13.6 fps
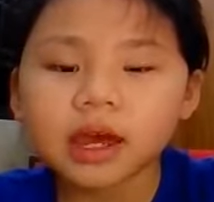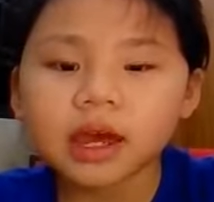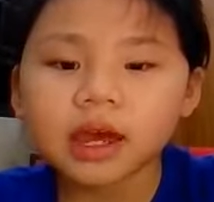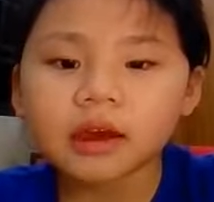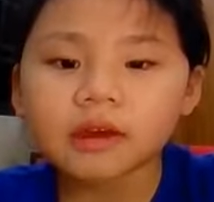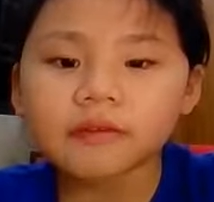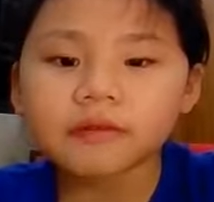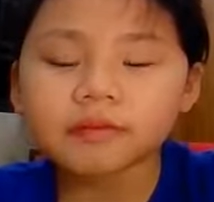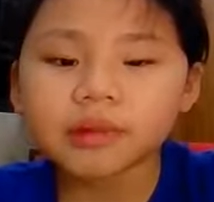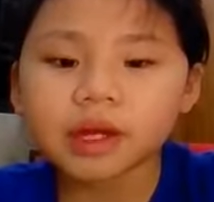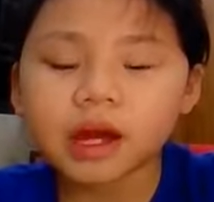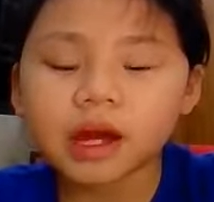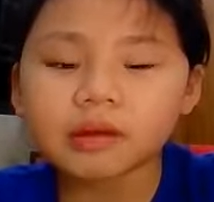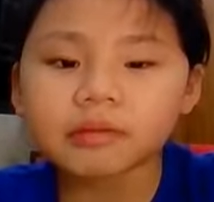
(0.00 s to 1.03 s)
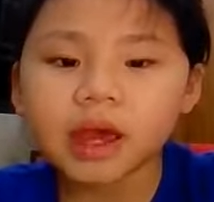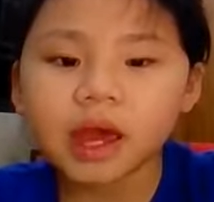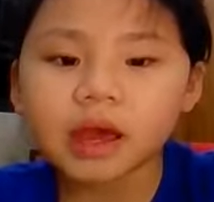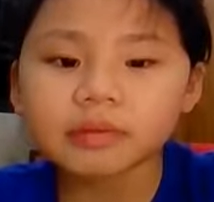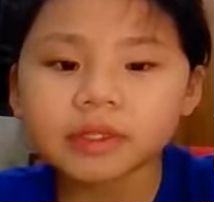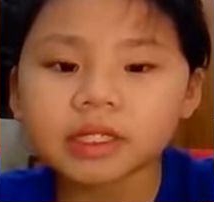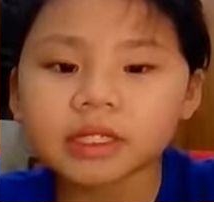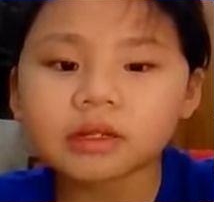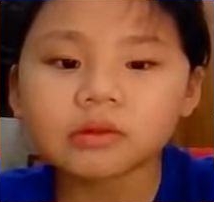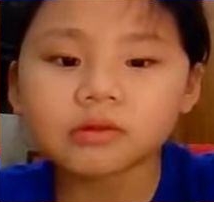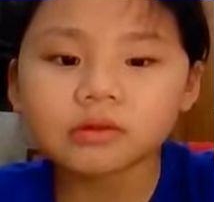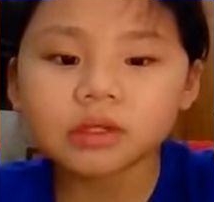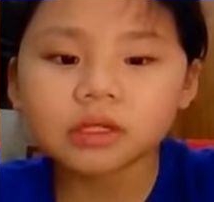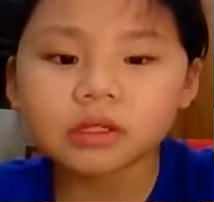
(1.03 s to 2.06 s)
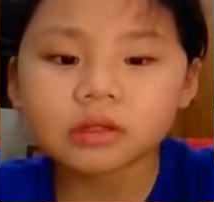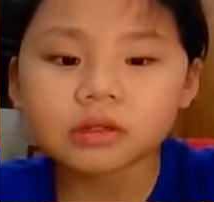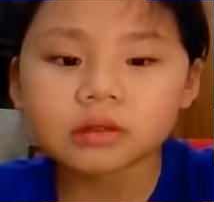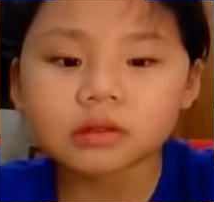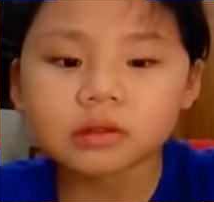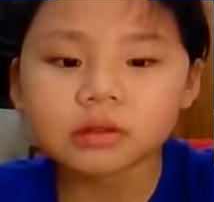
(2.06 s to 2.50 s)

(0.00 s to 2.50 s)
that have become absolute.